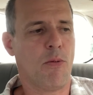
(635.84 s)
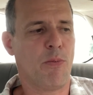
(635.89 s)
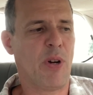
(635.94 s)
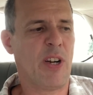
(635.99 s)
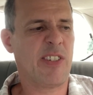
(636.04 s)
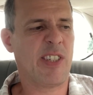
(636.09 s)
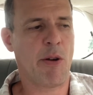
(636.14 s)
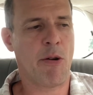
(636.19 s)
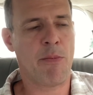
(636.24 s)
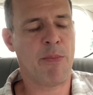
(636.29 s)

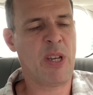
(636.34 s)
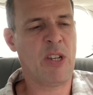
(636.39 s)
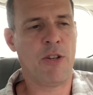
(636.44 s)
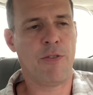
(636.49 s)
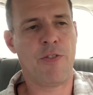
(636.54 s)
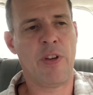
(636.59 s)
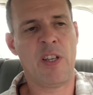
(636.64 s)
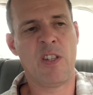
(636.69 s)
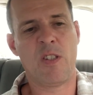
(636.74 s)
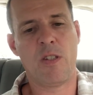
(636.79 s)
by someone being
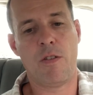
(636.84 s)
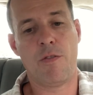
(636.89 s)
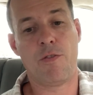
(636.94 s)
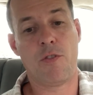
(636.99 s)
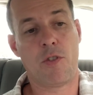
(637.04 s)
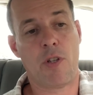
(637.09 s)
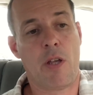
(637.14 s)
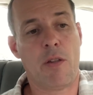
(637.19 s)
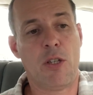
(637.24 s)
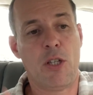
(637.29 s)
defensive,
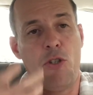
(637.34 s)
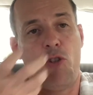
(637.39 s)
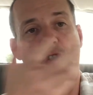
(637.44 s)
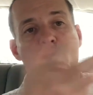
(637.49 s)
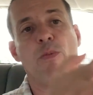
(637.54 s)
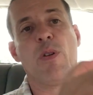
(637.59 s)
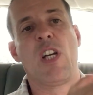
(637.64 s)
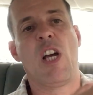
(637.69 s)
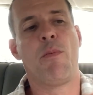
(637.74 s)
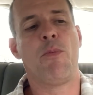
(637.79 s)
suddenly
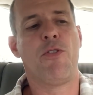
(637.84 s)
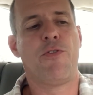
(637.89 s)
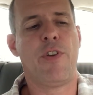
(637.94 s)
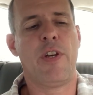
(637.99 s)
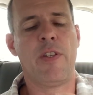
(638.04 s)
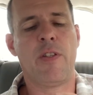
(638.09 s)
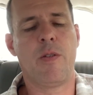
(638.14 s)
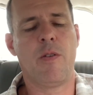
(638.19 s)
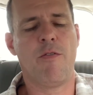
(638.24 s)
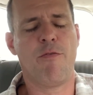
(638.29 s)
you become
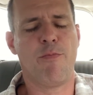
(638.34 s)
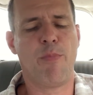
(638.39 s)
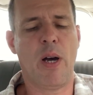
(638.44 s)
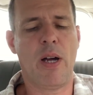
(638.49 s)
defensive.